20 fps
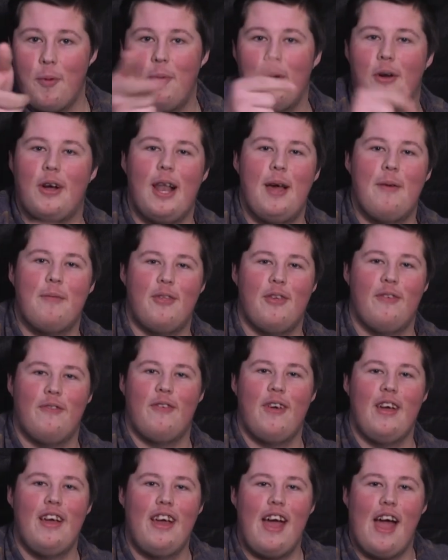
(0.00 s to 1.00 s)
We'll put clips
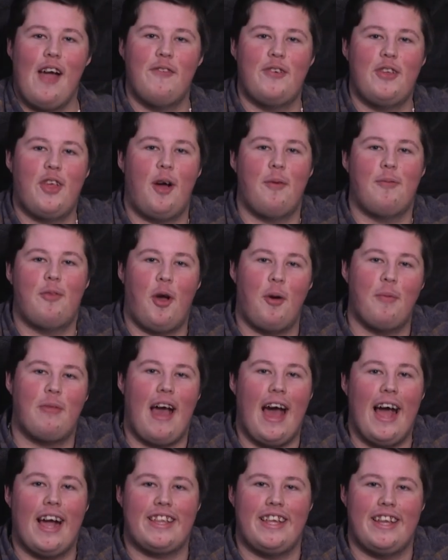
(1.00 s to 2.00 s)
of every time
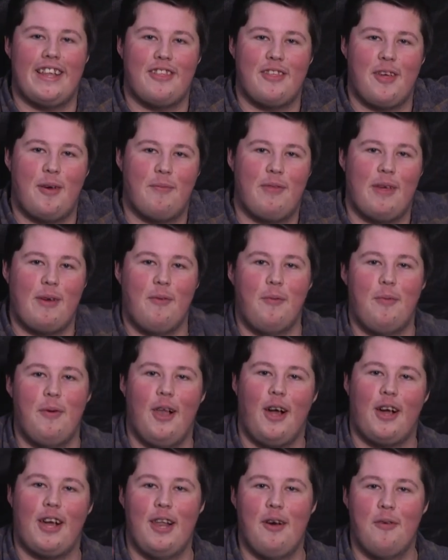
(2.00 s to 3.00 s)
Tom's acted in something. We'll
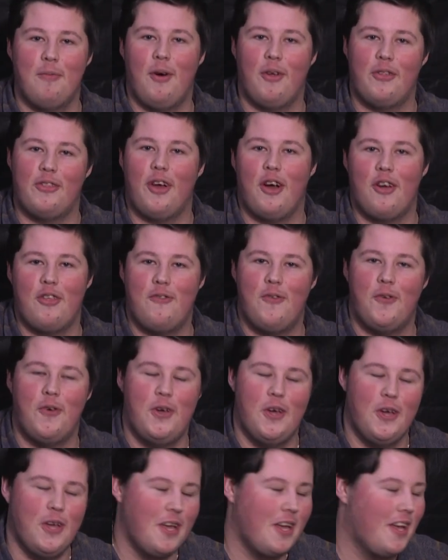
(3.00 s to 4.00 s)
put like a little montage
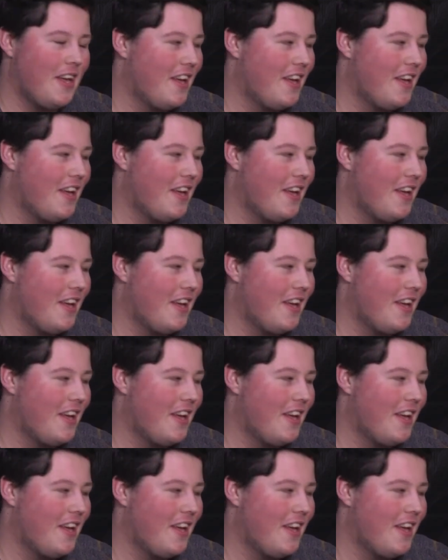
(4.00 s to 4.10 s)
for you.